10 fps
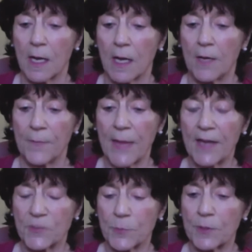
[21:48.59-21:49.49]
um,
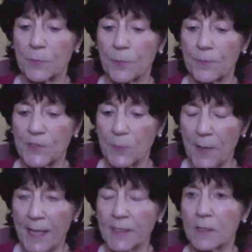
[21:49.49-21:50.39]
has been
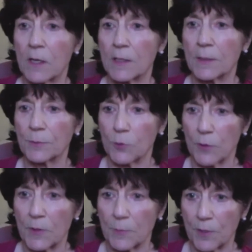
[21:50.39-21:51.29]
dependent on
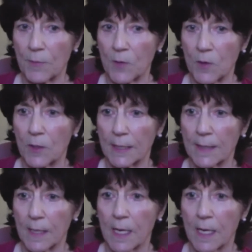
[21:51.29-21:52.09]
employment primarily.